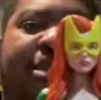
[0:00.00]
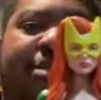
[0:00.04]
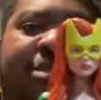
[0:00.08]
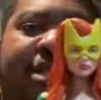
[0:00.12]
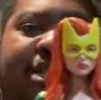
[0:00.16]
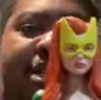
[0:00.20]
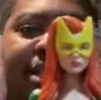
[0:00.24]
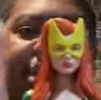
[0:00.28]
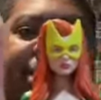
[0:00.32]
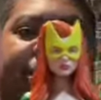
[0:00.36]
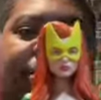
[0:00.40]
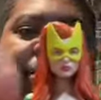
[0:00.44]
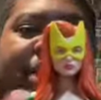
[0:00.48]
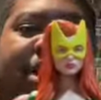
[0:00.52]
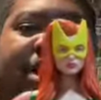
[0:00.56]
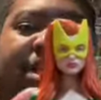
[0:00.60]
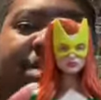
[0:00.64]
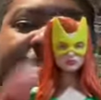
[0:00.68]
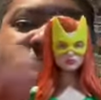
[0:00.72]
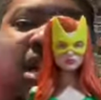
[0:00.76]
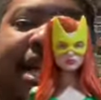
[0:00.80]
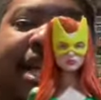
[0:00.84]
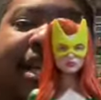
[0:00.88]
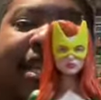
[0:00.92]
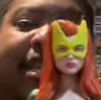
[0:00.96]
as she was
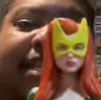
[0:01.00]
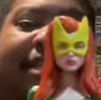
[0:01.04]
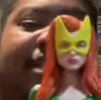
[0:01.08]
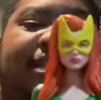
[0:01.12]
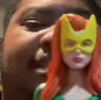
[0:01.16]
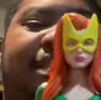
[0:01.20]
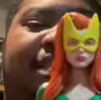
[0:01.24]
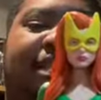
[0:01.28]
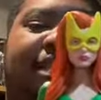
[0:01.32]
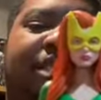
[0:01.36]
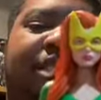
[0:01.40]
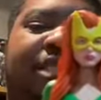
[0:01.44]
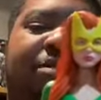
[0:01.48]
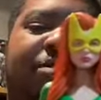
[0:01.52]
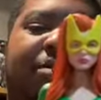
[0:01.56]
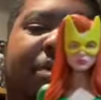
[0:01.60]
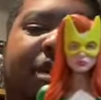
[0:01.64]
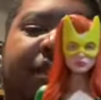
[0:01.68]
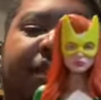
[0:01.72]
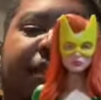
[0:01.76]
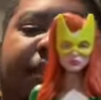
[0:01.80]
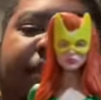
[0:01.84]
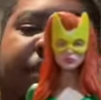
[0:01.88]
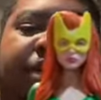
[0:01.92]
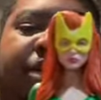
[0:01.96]
back in the 60s when they
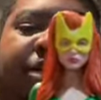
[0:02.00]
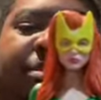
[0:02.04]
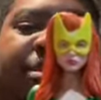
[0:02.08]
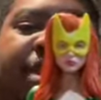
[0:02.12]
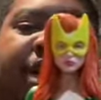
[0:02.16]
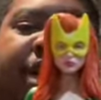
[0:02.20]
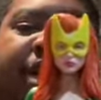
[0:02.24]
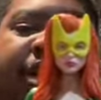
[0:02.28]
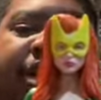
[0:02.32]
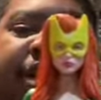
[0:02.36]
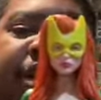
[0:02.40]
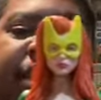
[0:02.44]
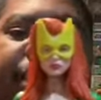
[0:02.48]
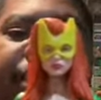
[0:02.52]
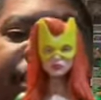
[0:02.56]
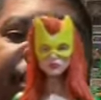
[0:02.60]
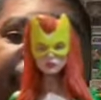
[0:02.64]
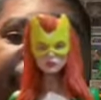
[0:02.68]
first made her.